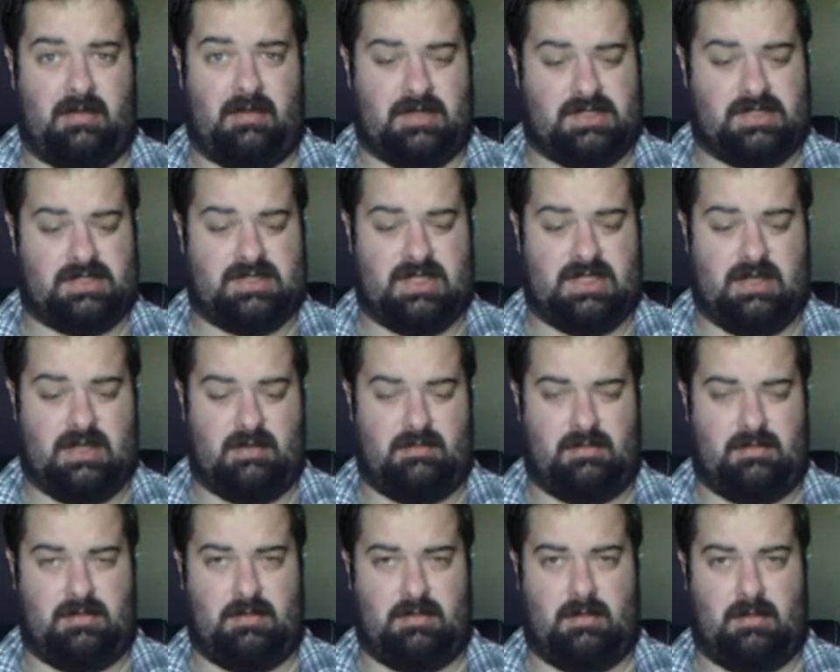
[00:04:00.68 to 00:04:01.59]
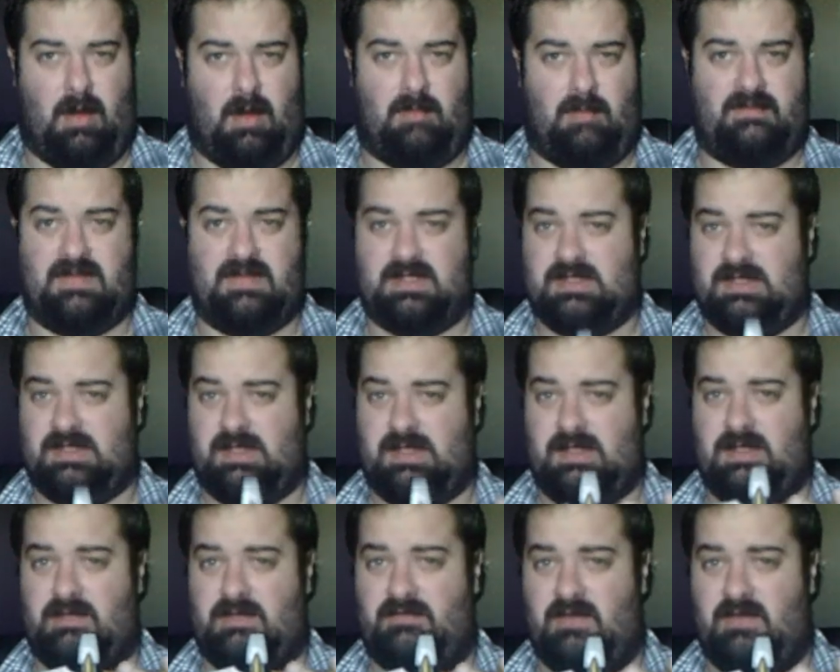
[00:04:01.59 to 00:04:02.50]
Rangers theme.
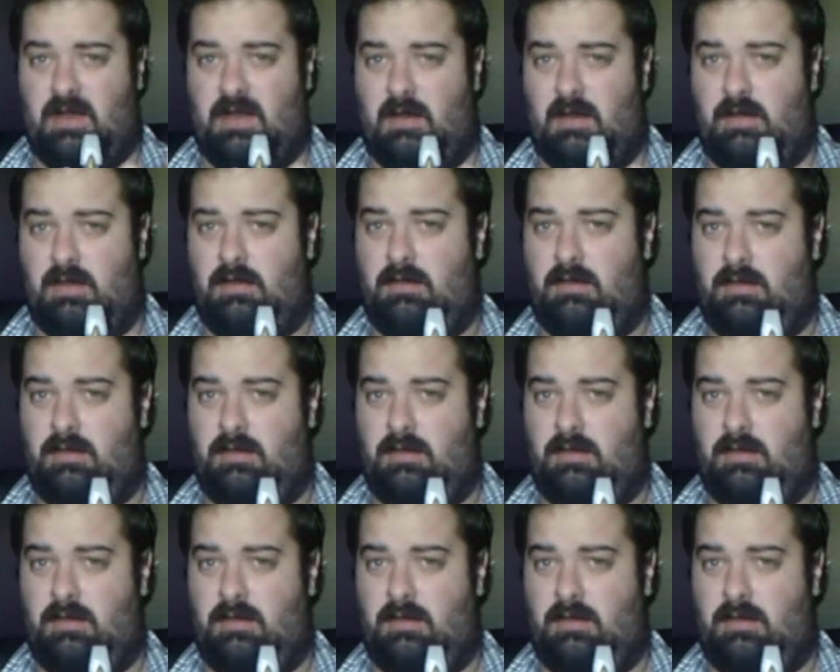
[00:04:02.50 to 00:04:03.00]
Obviously you've got